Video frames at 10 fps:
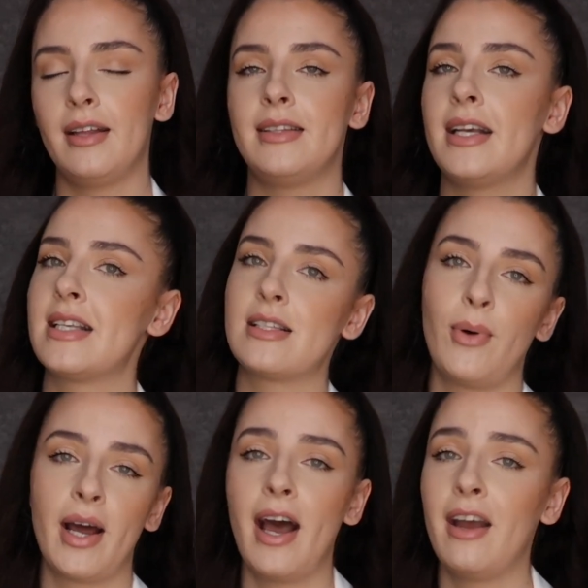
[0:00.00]
this is
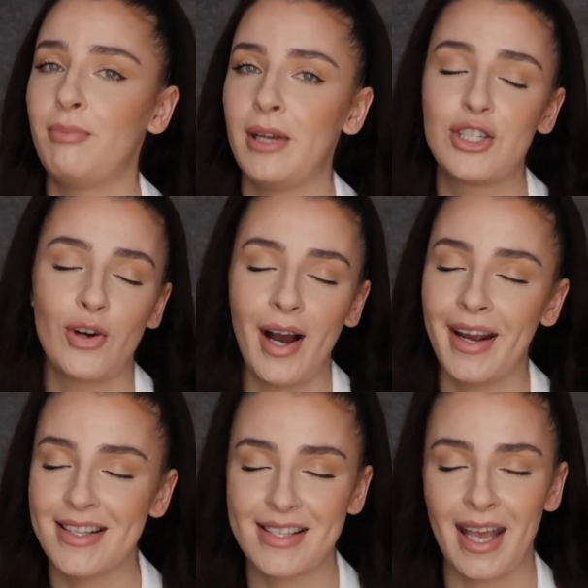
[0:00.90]
what I've been
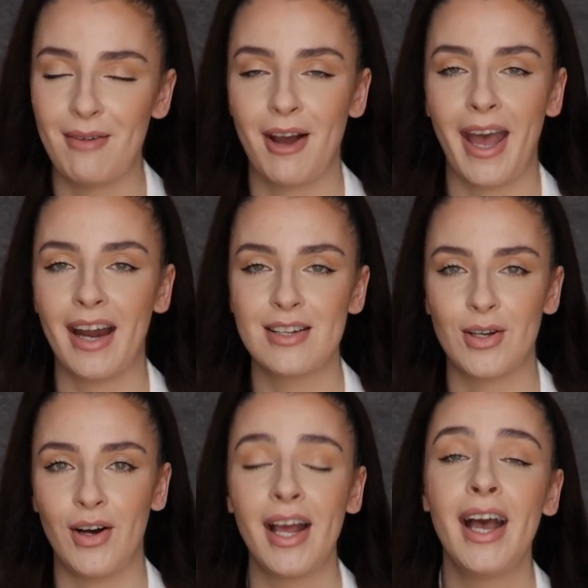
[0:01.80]
trying to get my hands on,